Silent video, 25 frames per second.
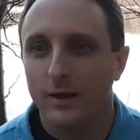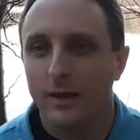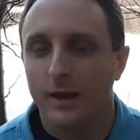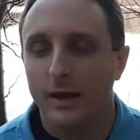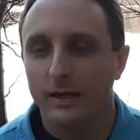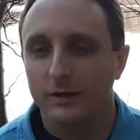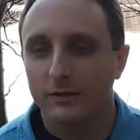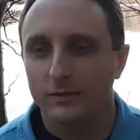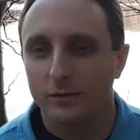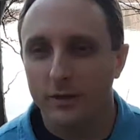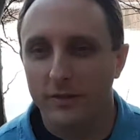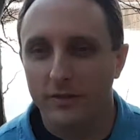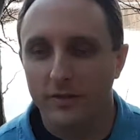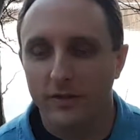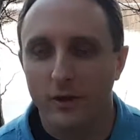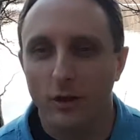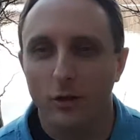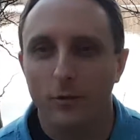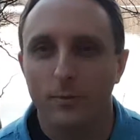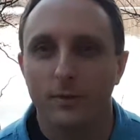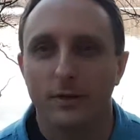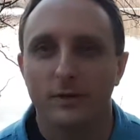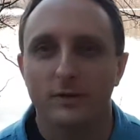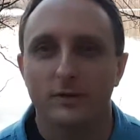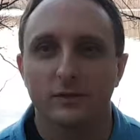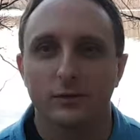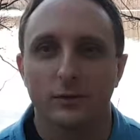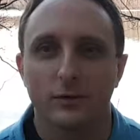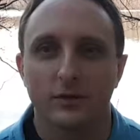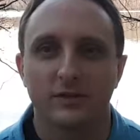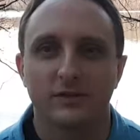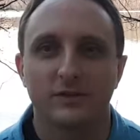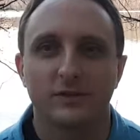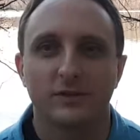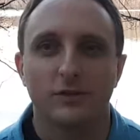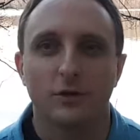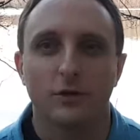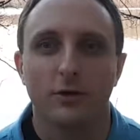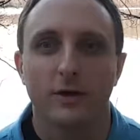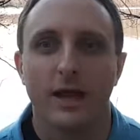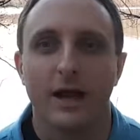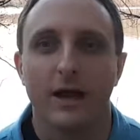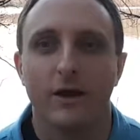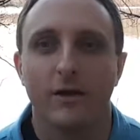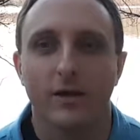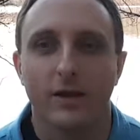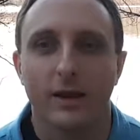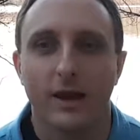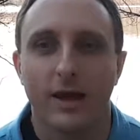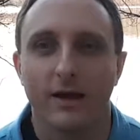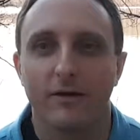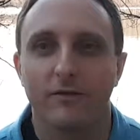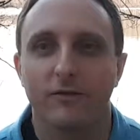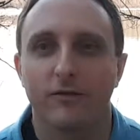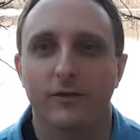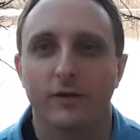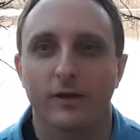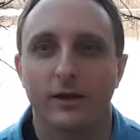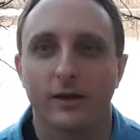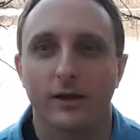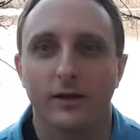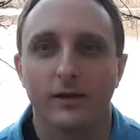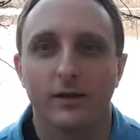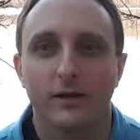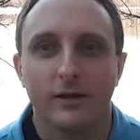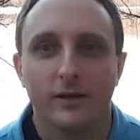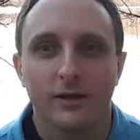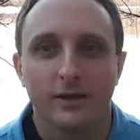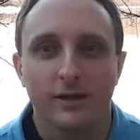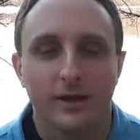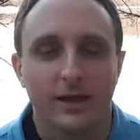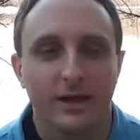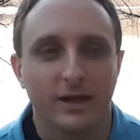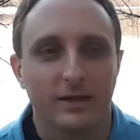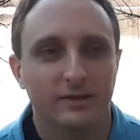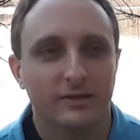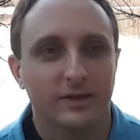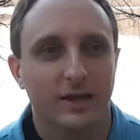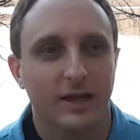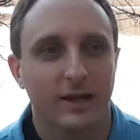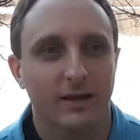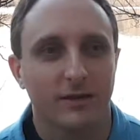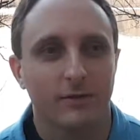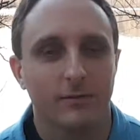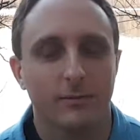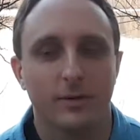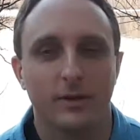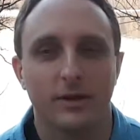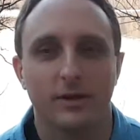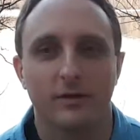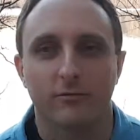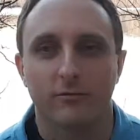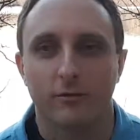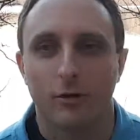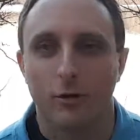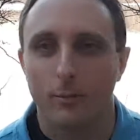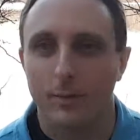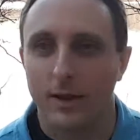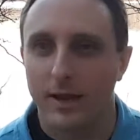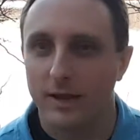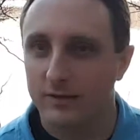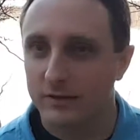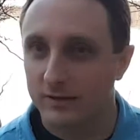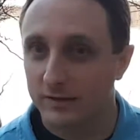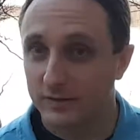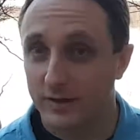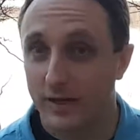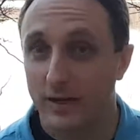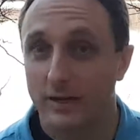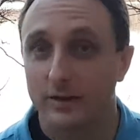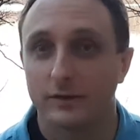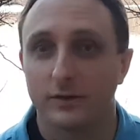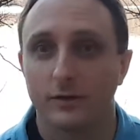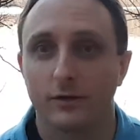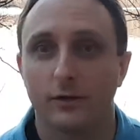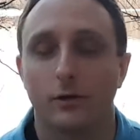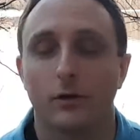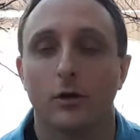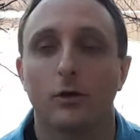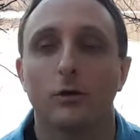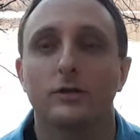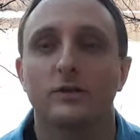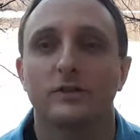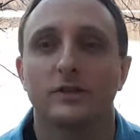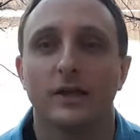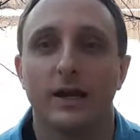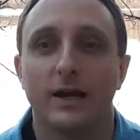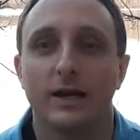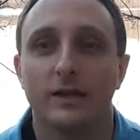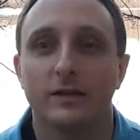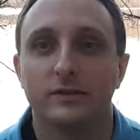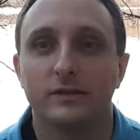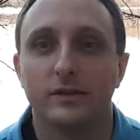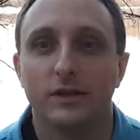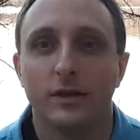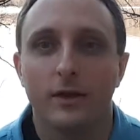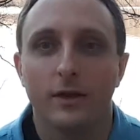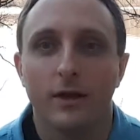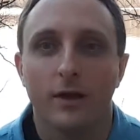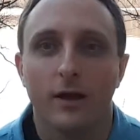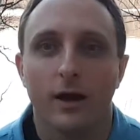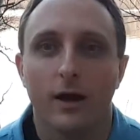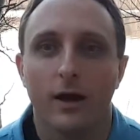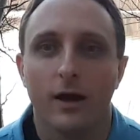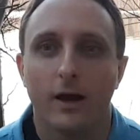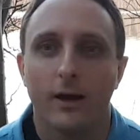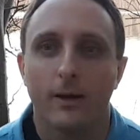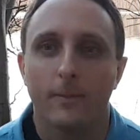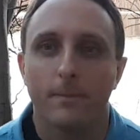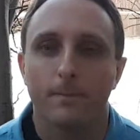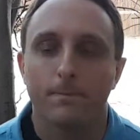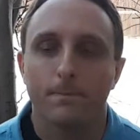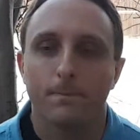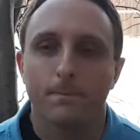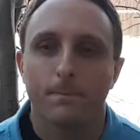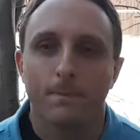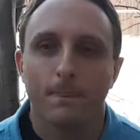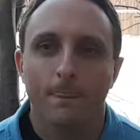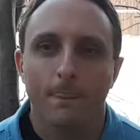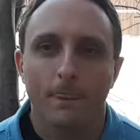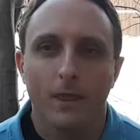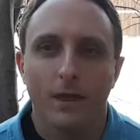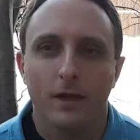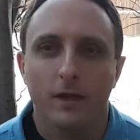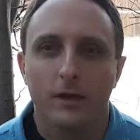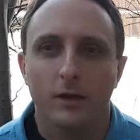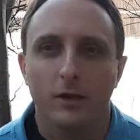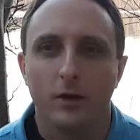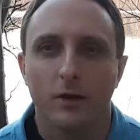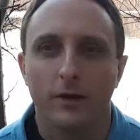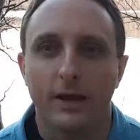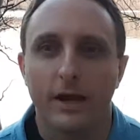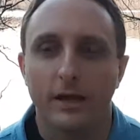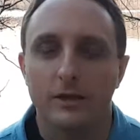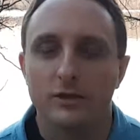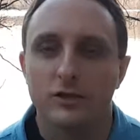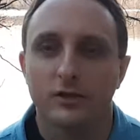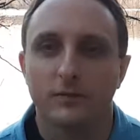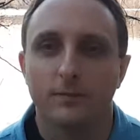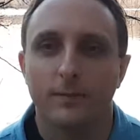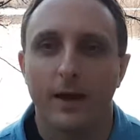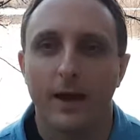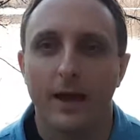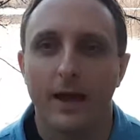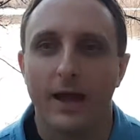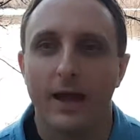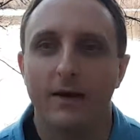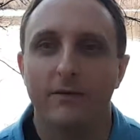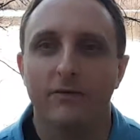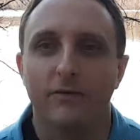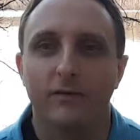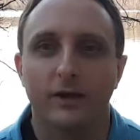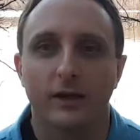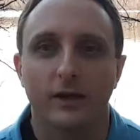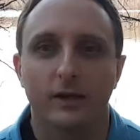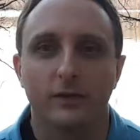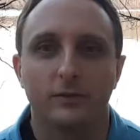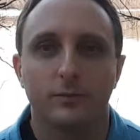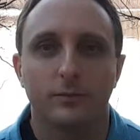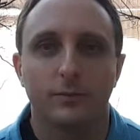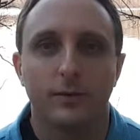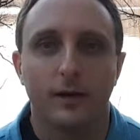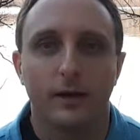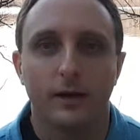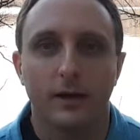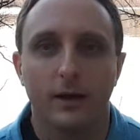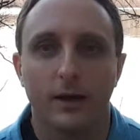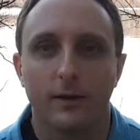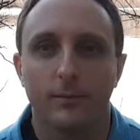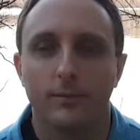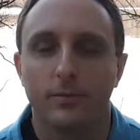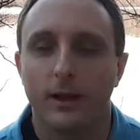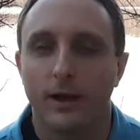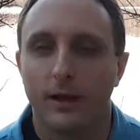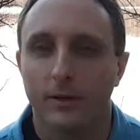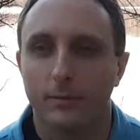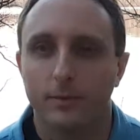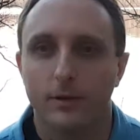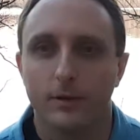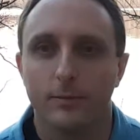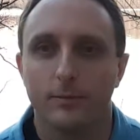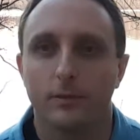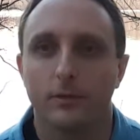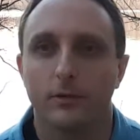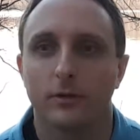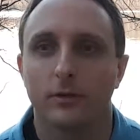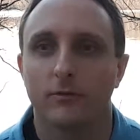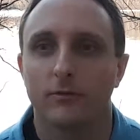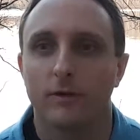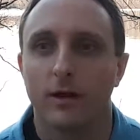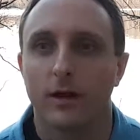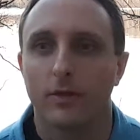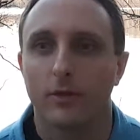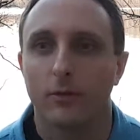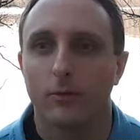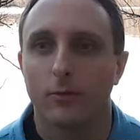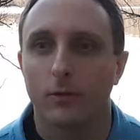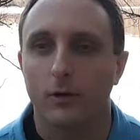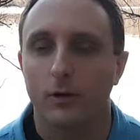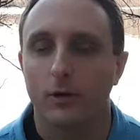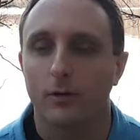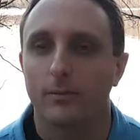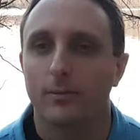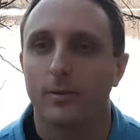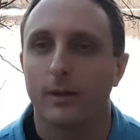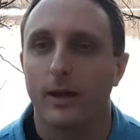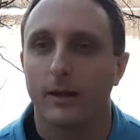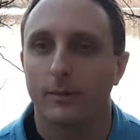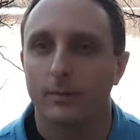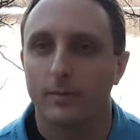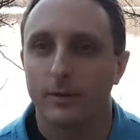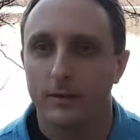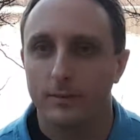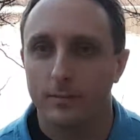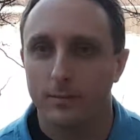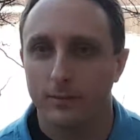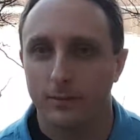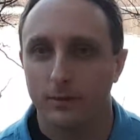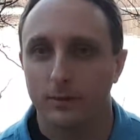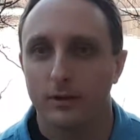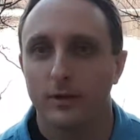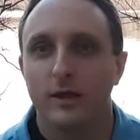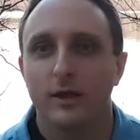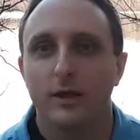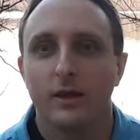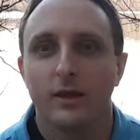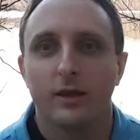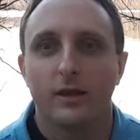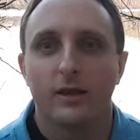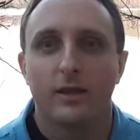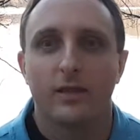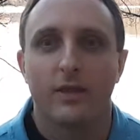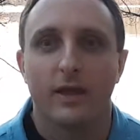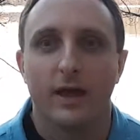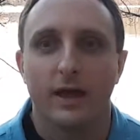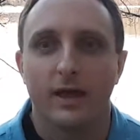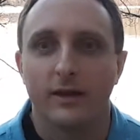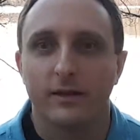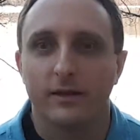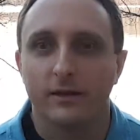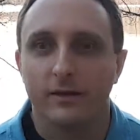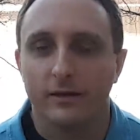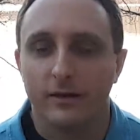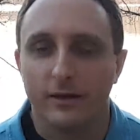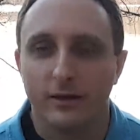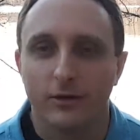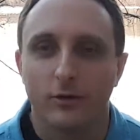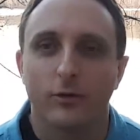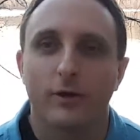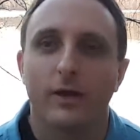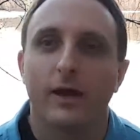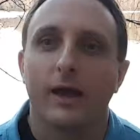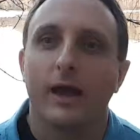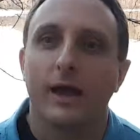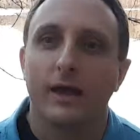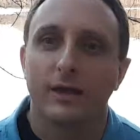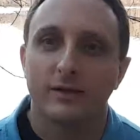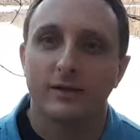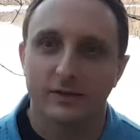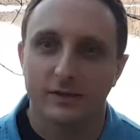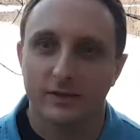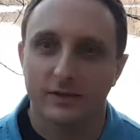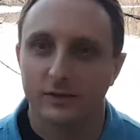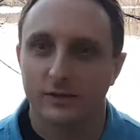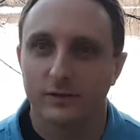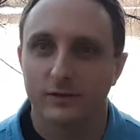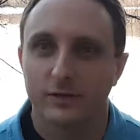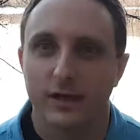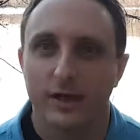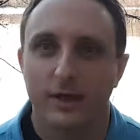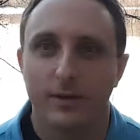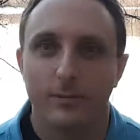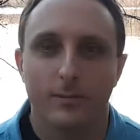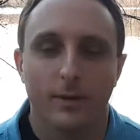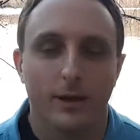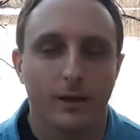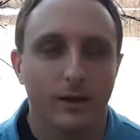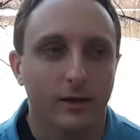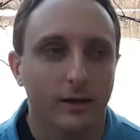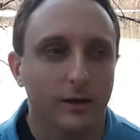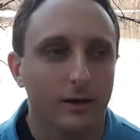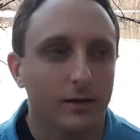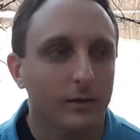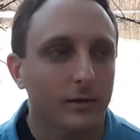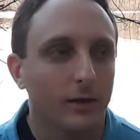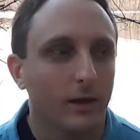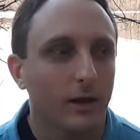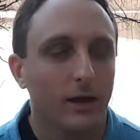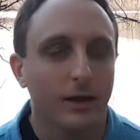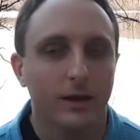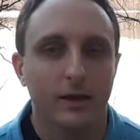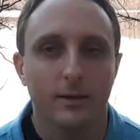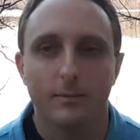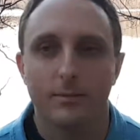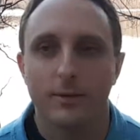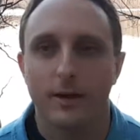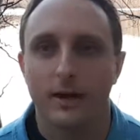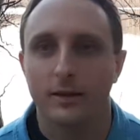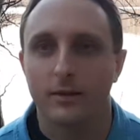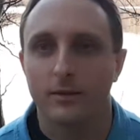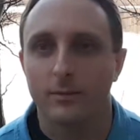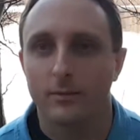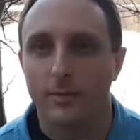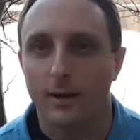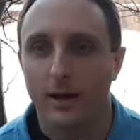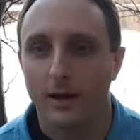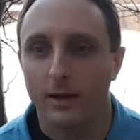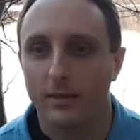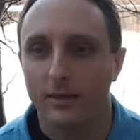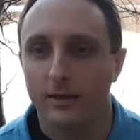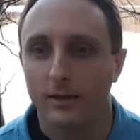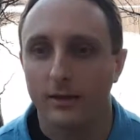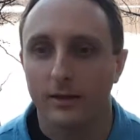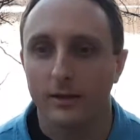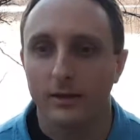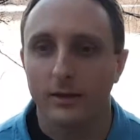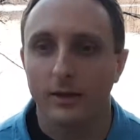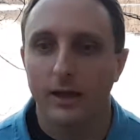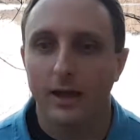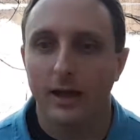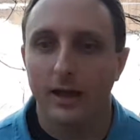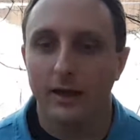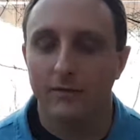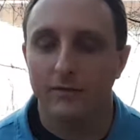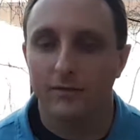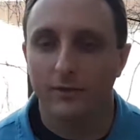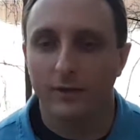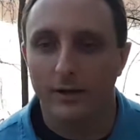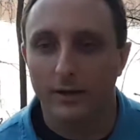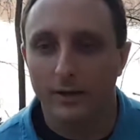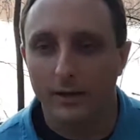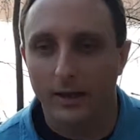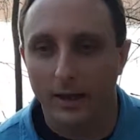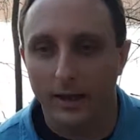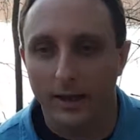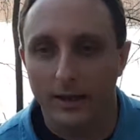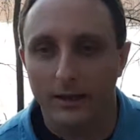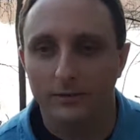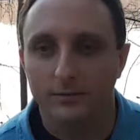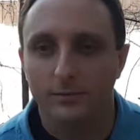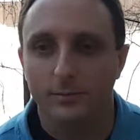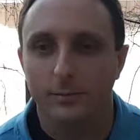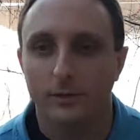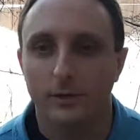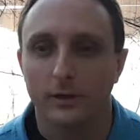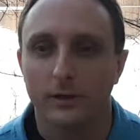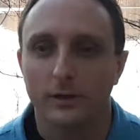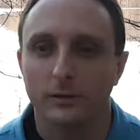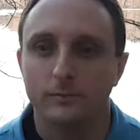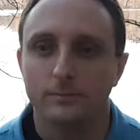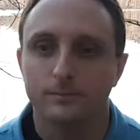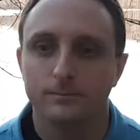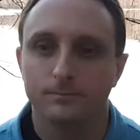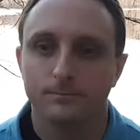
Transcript: And so Ethiopia sort of stood out in Africa as kind of being romanticized and heroicized, not just by Africans, but black people around the world, black people that ancestors had been impacted by the African diaspora.